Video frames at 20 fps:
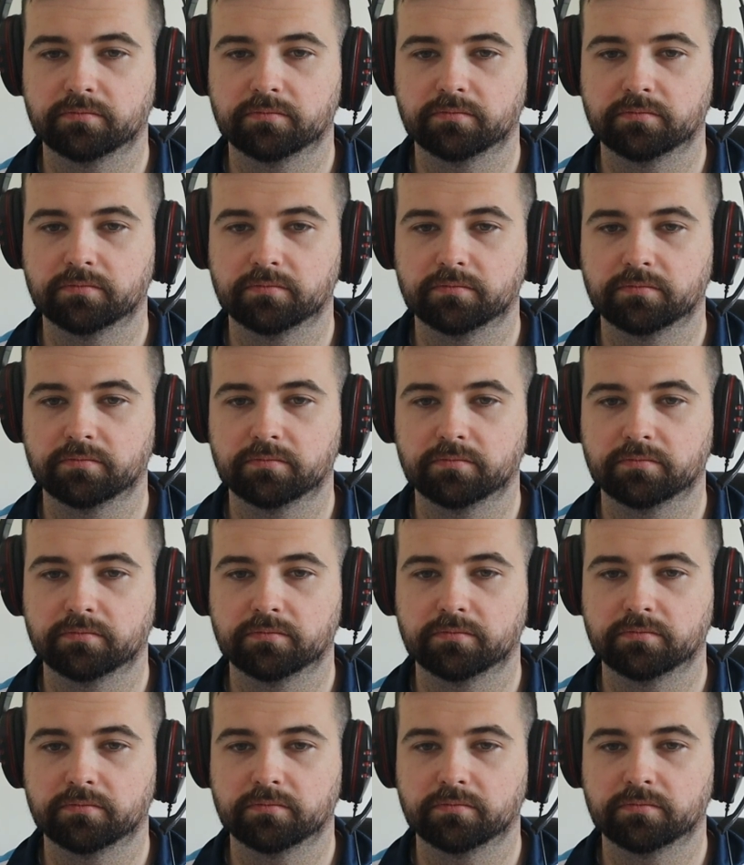
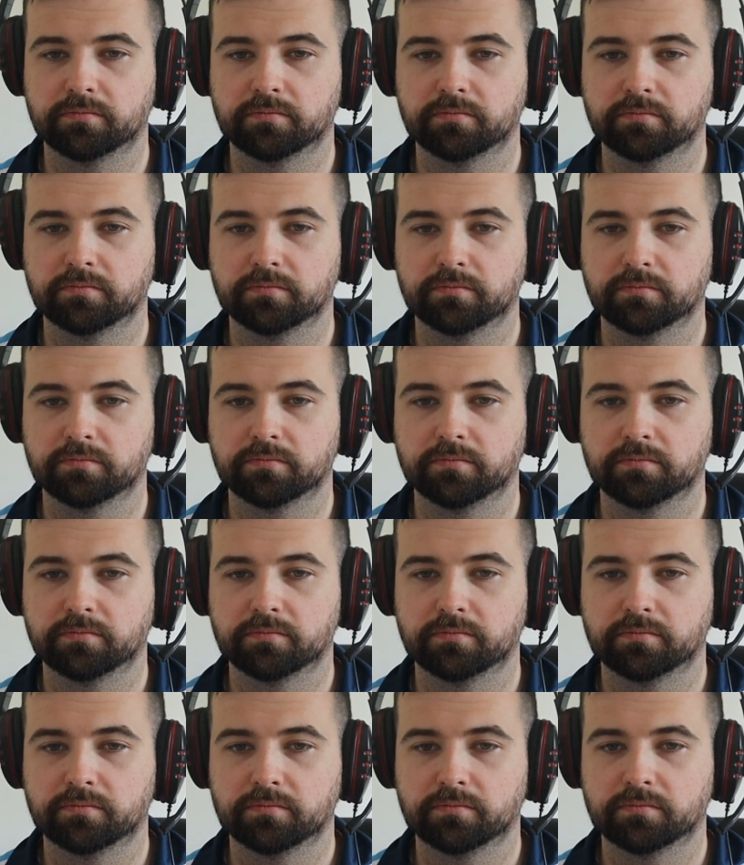
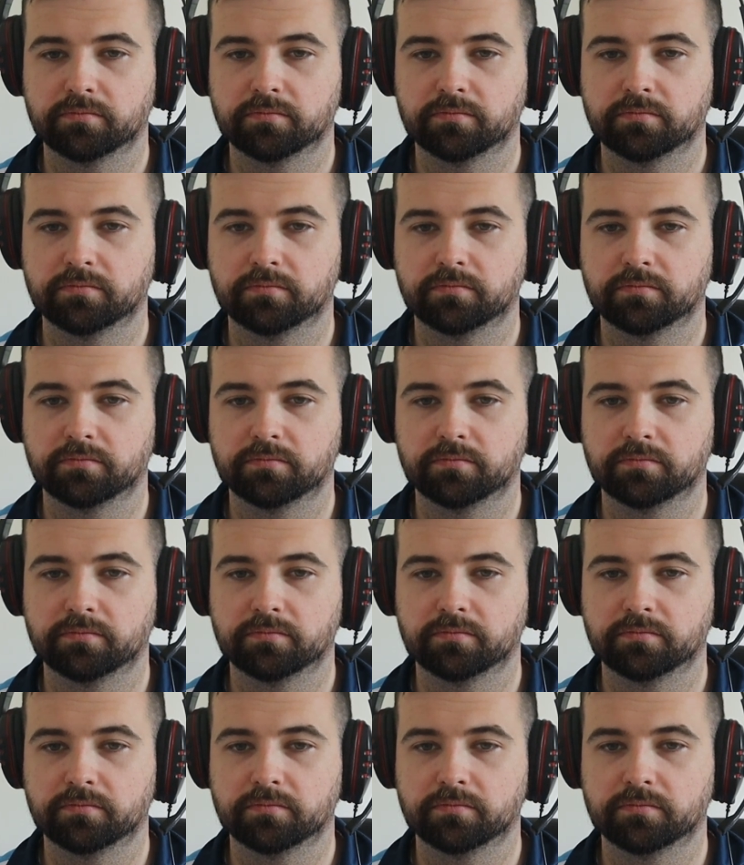
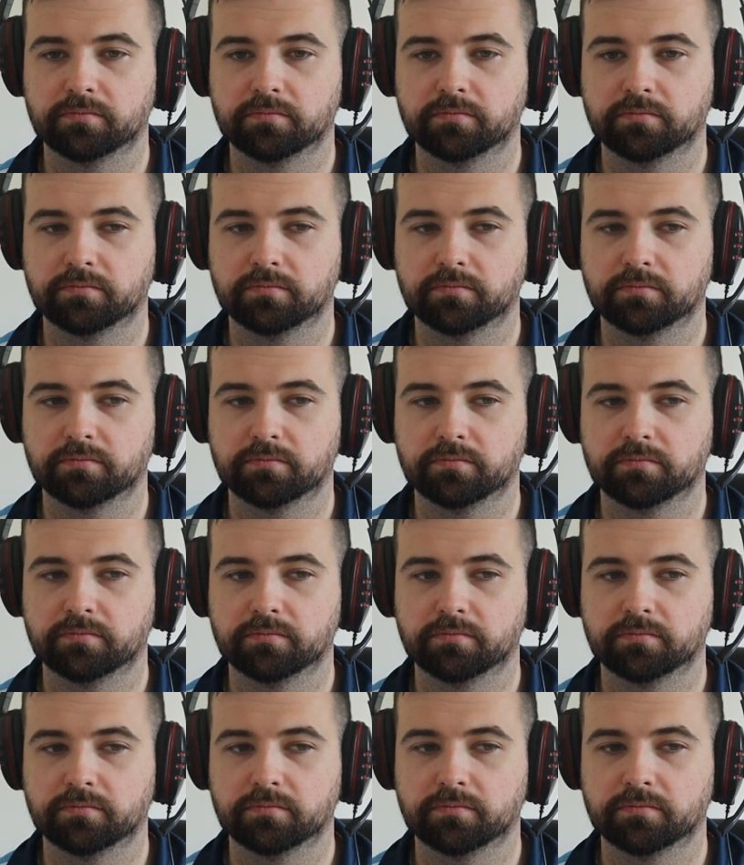
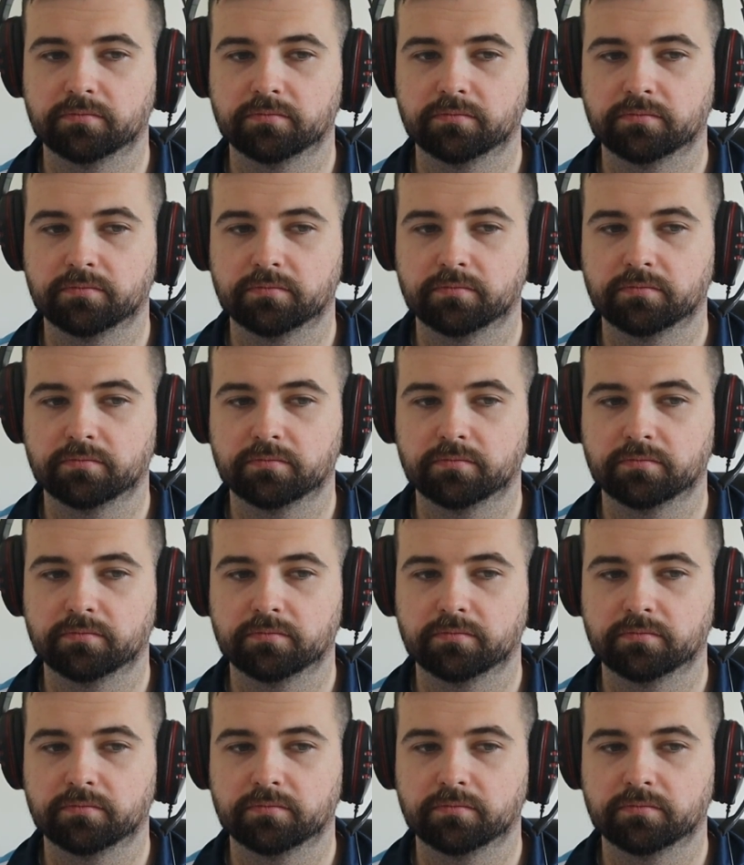(not speaking)